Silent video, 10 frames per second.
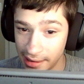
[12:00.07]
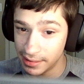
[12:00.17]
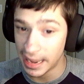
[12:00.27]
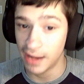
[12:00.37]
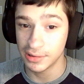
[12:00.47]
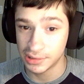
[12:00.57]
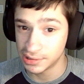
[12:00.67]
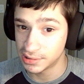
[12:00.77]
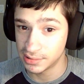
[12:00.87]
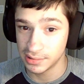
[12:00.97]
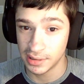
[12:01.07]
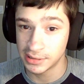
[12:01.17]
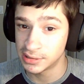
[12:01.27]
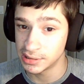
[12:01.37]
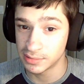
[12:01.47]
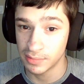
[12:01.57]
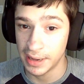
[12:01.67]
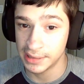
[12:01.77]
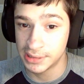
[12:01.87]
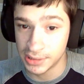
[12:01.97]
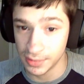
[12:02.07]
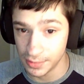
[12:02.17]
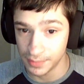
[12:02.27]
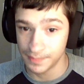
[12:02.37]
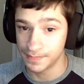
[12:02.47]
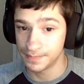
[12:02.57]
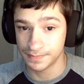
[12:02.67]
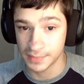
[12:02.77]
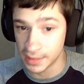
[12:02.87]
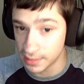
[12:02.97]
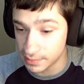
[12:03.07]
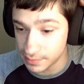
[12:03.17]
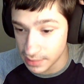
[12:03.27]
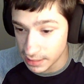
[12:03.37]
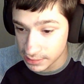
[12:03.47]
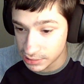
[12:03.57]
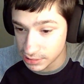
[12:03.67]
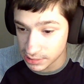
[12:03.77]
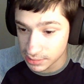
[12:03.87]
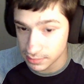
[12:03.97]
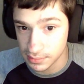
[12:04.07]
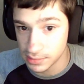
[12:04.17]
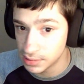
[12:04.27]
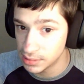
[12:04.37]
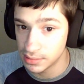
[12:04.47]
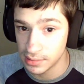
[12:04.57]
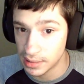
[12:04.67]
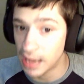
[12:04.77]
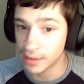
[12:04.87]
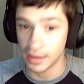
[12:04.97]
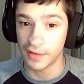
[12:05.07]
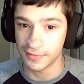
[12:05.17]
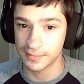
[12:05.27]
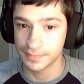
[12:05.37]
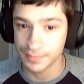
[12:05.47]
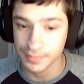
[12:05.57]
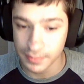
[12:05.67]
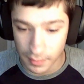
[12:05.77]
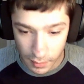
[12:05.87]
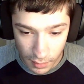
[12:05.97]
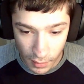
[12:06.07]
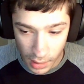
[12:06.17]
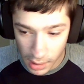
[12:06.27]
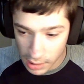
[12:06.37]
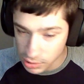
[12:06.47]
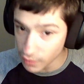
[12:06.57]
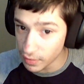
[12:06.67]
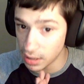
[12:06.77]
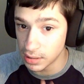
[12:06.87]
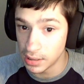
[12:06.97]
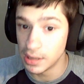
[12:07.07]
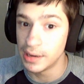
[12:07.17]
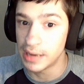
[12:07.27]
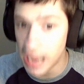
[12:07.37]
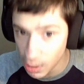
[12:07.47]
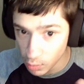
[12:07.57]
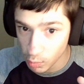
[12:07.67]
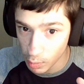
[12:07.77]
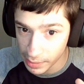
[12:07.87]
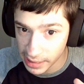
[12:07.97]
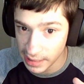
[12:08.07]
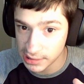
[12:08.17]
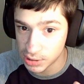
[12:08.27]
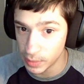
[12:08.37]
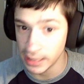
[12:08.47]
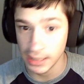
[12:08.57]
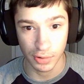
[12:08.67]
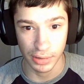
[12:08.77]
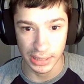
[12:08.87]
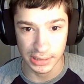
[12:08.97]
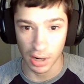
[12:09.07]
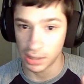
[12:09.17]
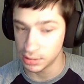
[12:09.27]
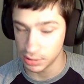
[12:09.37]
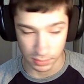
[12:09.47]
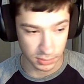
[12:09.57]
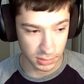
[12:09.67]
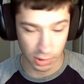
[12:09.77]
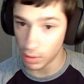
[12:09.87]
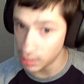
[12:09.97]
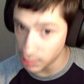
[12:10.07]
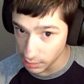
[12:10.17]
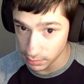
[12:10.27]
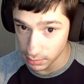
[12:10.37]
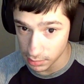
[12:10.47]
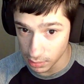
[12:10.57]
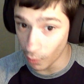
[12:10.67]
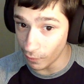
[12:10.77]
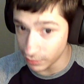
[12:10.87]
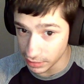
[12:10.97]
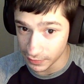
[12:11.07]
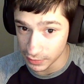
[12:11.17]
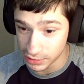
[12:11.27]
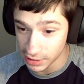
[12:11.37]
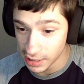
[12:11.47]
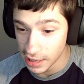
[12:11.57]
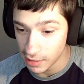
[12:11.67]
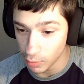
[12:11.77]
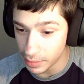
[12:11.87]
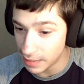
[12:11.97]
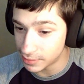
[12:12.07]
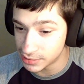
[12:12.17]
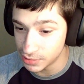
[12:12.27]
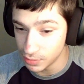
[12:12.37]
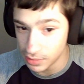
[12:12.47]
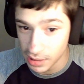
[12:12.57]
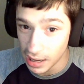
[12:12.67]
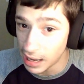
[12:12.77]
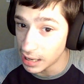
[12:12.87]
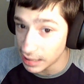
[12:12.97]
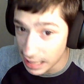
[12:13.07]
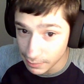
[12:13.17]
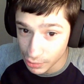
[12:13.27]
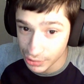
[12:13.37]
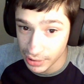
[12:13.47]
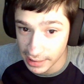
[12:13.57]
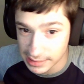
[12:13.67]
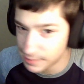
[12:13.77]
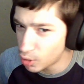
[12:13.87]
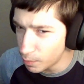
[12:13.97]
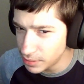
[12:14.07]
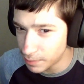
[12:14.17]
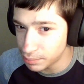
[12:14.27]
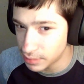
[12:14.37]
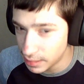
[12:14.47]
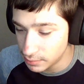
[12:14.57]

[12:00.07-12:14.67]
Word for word: now it's just it's just way too, you know, it's just not enough. So overall, now we're beginning to increase our you know quality. Hopefully in the future we'll be able to do a lot more things, and I'm hoping to plant.